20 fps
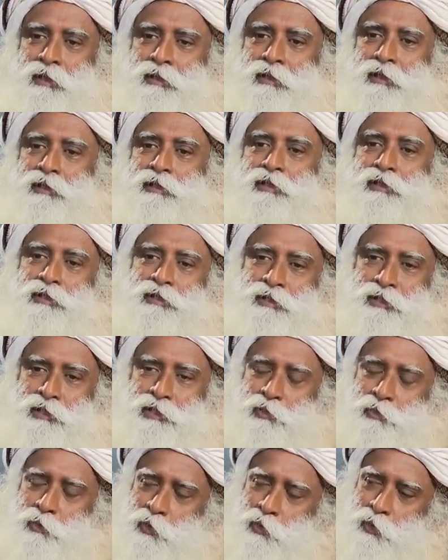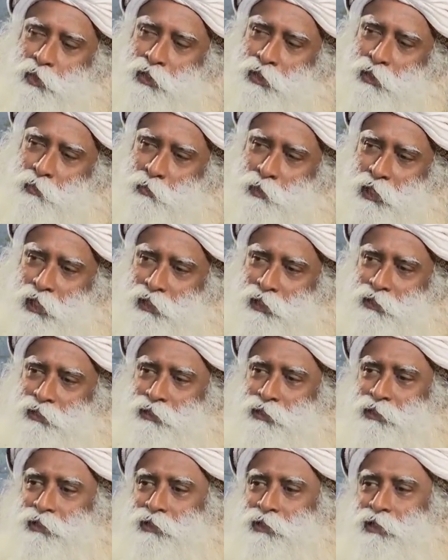The distance between the
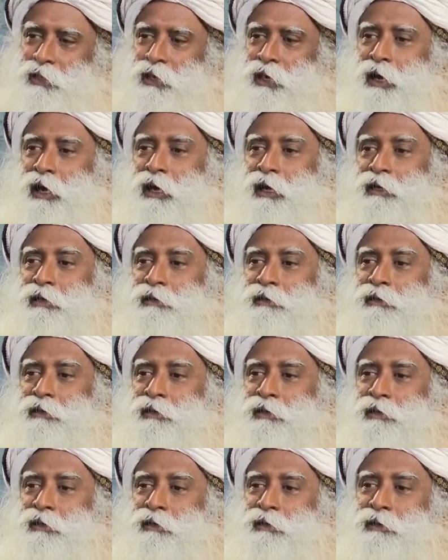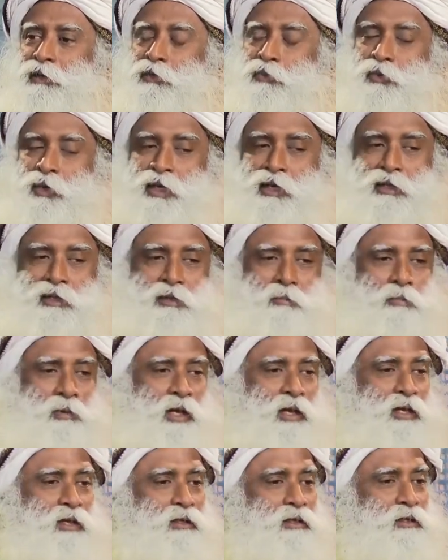planet and the way the
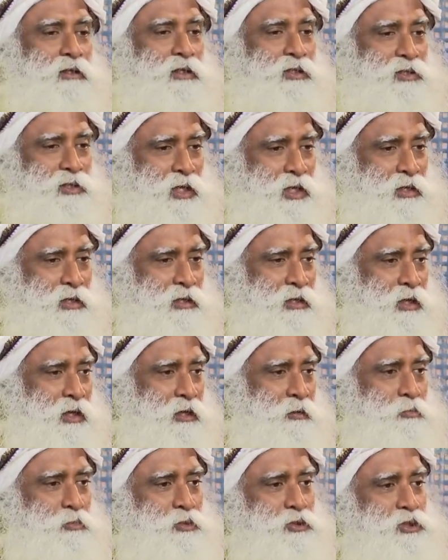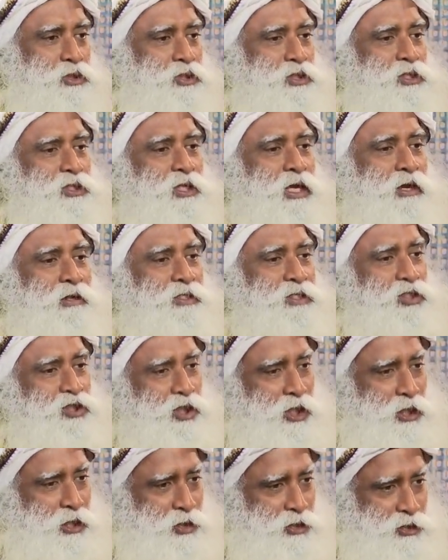planet and the sun are positioned has
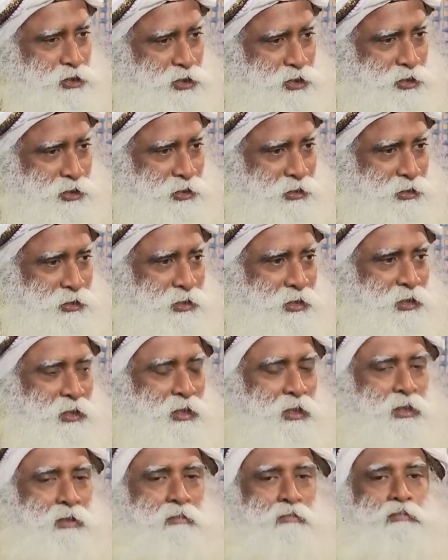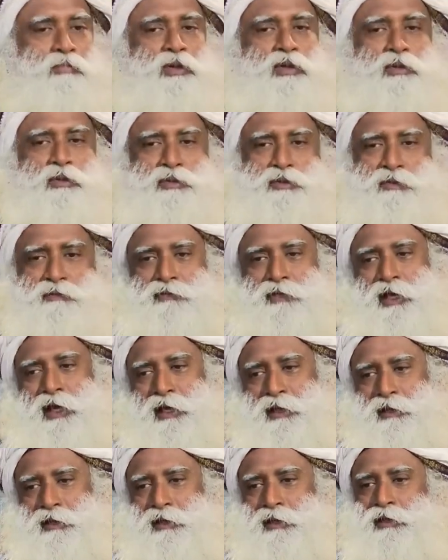changed. Because of
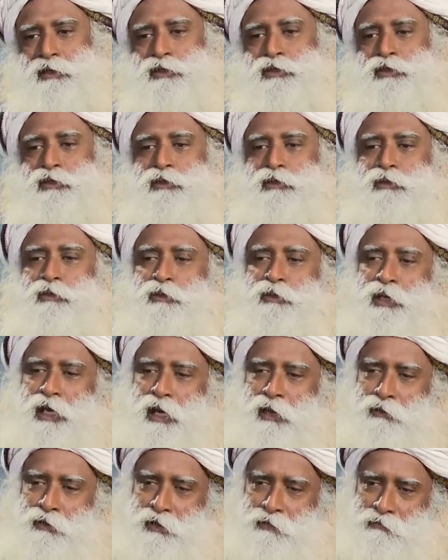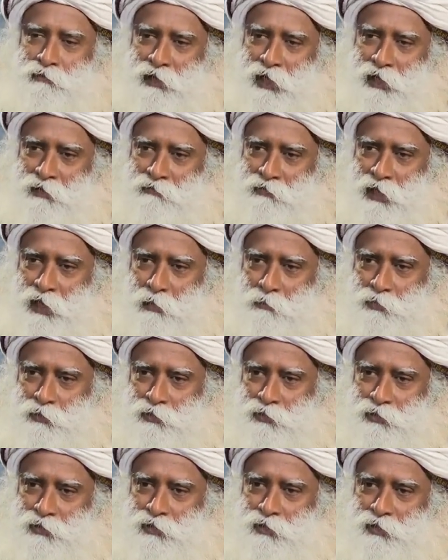that, slowdown of life
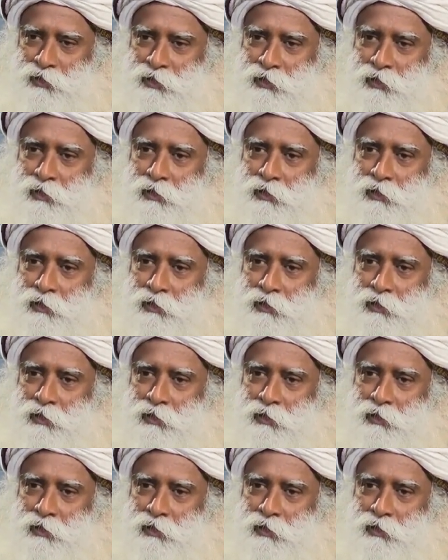happens.